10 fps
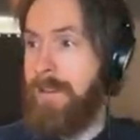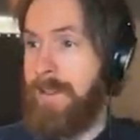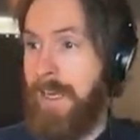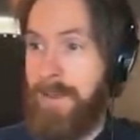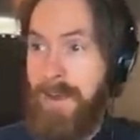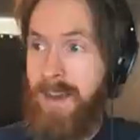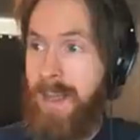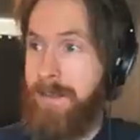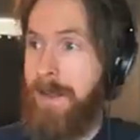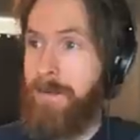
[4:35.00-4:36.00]
thank God.
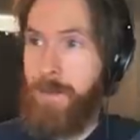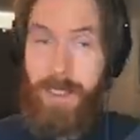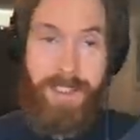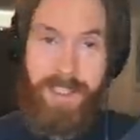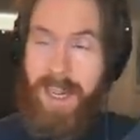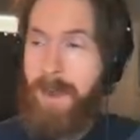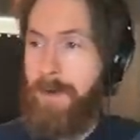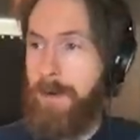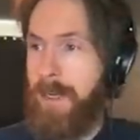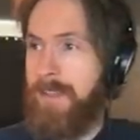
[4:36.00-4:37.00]
That, that was pretty
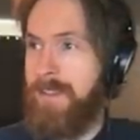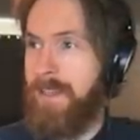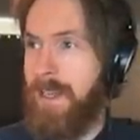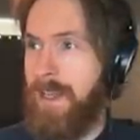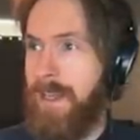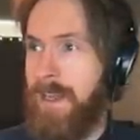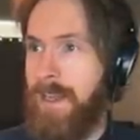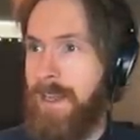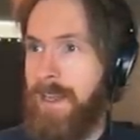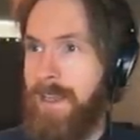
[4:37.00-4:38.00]
scary, right?
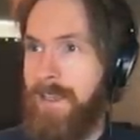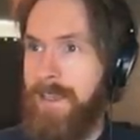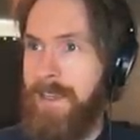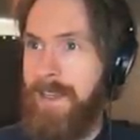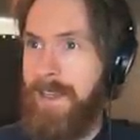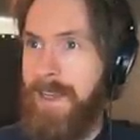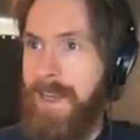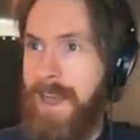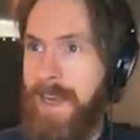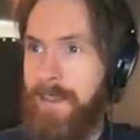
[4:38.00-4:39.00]
Uh,
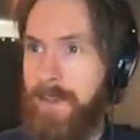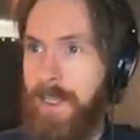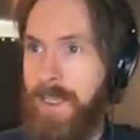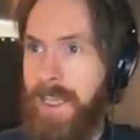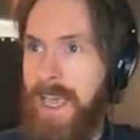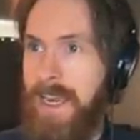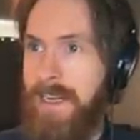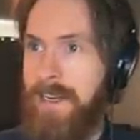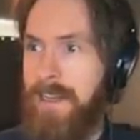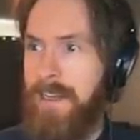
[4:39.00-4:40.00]
uh, and I tried
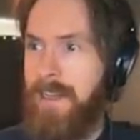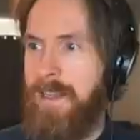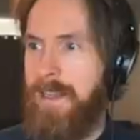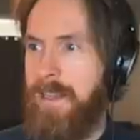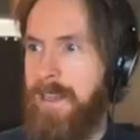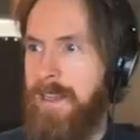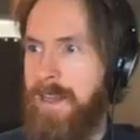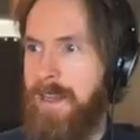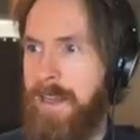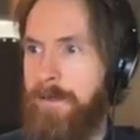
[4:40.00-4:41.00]
again.
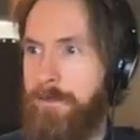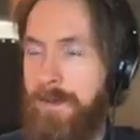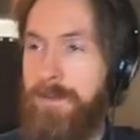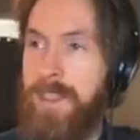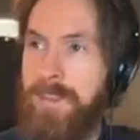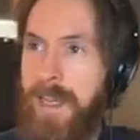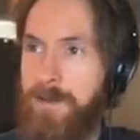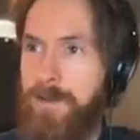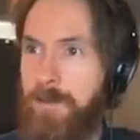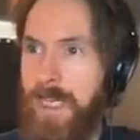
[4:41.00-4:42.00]
And then
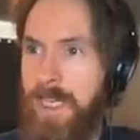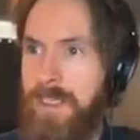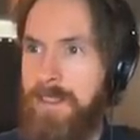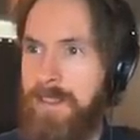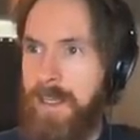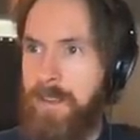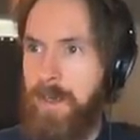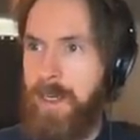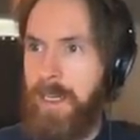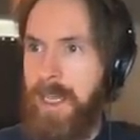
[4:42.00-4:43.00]
15,000 beads. I
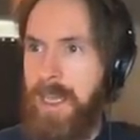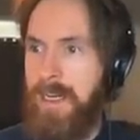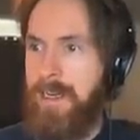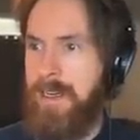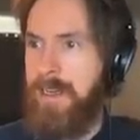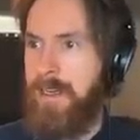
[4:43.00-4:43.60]
tried again.